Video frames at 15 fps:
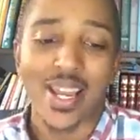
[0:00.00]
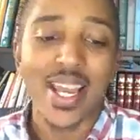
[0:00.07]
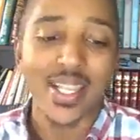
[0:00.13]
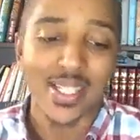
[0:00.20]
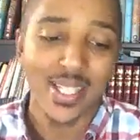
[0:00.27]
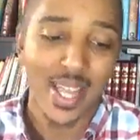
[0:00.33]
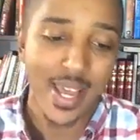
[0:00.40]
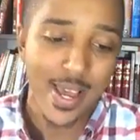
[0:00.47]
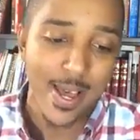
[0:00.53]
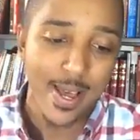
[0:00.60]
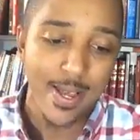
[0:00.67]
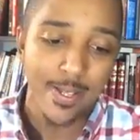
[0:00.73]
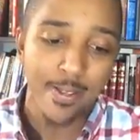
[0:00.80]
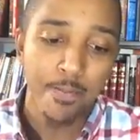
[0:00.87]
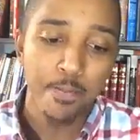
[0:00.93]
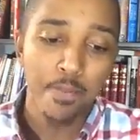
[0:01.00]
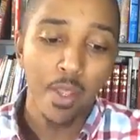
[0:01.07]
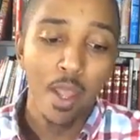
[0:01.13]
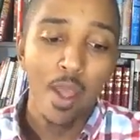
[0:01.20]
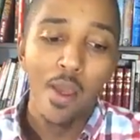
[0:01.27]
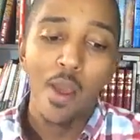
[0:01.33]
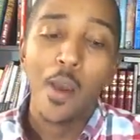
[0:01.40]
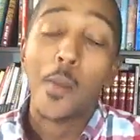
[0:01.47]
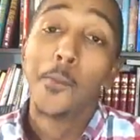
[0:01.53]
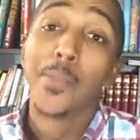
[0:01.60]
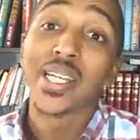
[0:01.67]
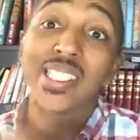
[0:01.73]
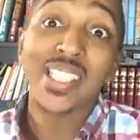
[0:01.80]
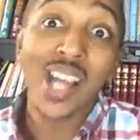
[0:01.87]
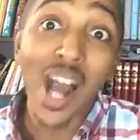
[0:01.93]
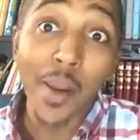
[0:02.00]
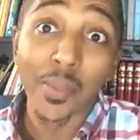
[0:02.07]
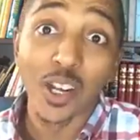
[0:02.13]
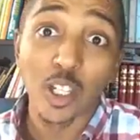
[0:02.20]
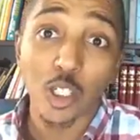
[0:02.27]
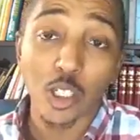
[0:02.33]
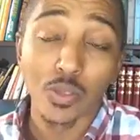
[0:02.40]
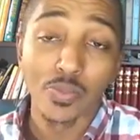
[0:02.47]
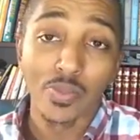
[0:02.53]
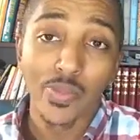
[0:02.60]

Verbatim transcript: He says, but Thomas,